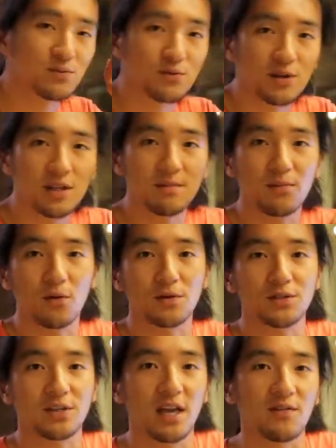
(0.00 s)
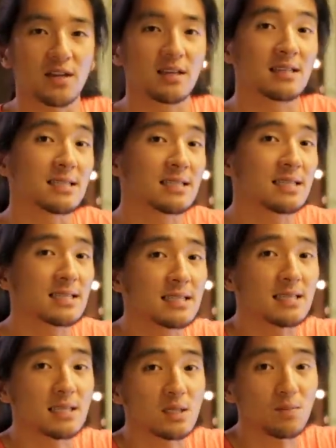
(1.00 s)
it's really important to have a
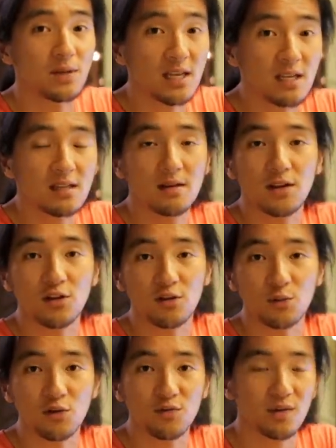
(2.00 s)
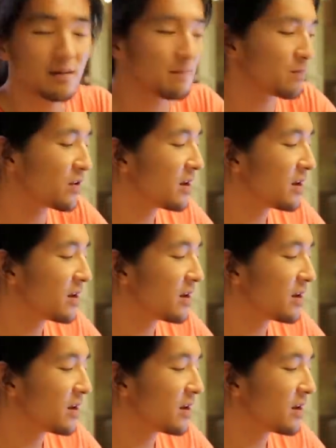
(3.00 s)
consistent speed in your movement.